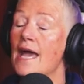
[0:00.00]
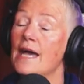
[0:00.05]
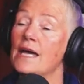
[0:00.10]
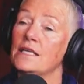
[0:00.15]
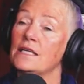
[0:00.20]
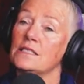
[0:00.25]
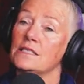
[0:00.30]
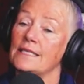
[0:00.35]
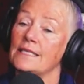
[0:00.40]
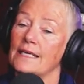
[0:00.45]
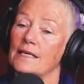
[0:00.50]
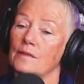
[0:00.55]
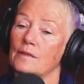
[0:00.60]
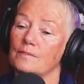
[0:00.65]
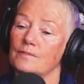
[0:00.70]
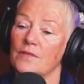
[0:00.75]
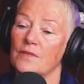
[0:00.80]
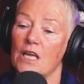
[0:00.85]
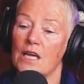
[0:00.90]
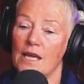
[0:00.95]
And
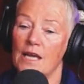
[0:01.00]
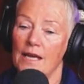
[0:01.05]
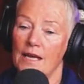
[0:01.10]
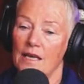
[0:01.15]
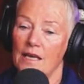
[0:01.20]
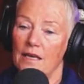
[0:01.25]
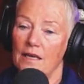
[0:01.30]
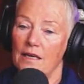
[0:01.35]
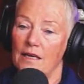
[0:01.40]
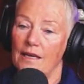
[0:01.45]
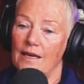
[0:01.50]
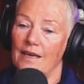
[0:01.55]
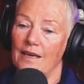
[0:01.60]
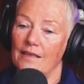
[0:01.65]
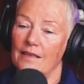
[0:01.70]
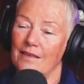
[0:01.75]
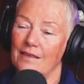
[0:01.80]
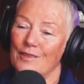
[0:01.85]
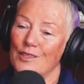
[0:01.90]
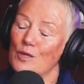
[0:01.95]
um,
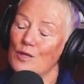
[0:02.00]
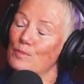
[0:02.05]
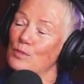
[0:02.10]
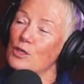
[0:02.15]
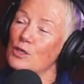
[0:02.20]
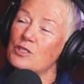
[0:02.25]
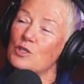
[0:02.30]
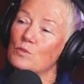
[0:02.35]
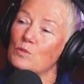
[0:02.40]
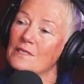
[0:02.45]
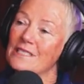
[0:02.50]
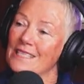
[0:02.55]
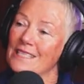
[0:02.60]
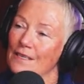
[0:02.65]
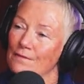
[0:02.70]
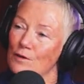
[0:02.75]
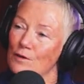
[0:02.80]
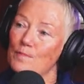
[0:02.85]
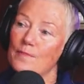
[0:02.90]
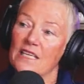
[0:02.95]
the books were
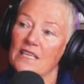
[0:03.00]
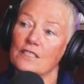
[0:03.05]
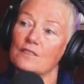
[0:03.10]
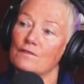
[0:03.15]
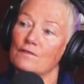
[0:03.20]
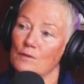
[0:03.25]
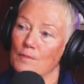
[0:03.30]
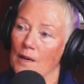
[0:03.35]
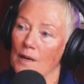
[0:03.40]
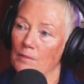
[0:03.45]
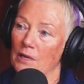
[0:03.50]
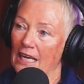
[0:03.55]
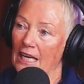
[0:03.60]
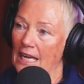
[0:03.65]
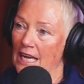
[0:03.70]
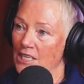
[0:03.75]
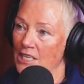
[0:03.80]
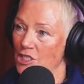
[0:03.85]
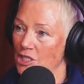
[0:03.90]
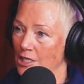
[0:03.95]
never meant for
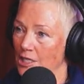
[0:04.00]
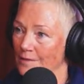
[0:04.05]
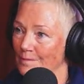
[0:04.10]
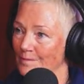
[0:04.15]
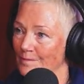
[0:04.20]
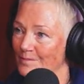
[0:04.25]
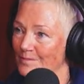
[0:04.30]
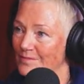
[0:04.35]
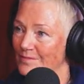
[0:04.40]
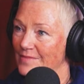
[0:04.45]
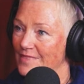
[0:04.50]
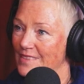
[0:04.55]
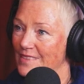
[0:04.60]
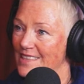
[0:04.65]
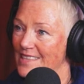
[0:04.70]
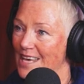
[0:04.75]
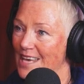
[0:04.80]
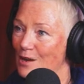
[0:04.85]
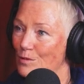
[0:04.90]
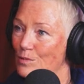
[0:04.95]
publication,
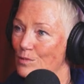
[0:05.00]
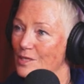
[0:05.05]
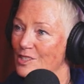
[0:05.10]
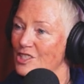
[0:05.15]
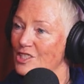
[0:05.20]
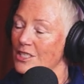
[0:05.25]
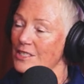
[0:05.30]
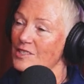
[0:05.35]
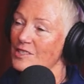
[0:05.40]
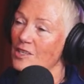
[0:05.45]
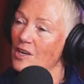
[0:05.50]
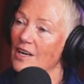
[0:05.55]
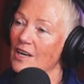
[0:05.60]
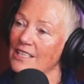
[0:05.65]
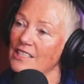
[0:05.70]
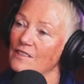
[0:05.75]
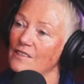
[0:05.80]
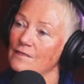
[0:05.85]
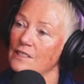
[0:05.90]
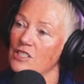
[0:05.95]
they were just
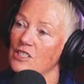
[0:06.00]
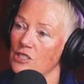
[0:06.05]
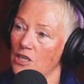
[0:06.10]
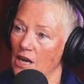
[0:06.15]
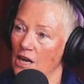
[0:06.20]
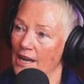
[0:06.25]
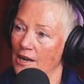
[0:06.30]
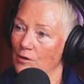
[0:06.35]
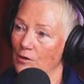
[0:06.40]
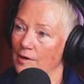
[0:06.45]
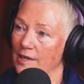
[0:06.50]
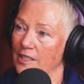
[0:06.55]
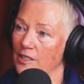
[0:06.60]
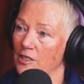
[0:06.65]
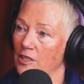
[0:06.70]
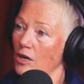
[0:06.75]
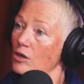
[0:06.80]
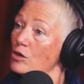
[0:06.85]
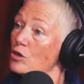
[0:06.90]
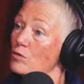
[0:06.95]
kind of a diary,
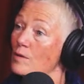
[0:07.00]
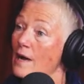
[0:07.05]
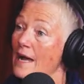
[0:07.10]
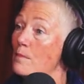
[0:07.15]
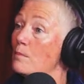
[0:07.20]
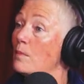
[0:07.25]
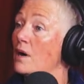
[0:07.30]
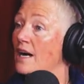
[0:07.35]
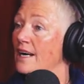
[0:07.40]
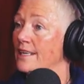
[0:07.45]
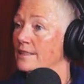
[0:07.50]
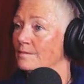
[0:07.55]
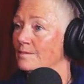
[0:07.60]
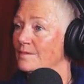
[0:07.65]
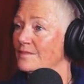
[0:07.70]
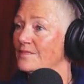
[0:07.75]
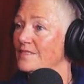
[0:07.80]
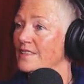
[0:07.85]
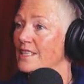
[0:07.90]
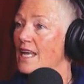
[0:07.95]
you know, who am I?
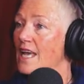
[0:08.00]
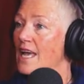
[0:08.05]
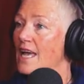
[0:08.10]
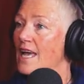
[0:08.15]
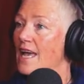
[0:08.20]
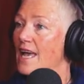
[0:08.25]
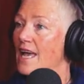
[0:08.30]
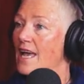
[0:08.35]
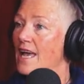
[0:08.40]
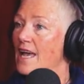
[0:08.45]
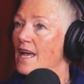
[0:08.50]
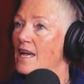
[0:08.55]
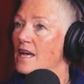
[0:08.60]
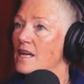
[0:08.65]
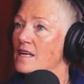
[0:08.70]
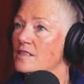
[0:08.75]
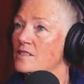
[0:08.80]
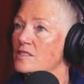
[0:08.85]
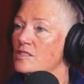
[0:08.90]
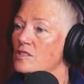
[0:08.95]
Yeah.
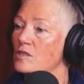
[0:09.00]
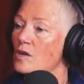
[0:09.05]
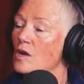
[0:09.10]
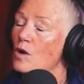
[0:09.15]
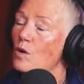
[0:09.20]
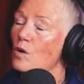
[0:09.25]
And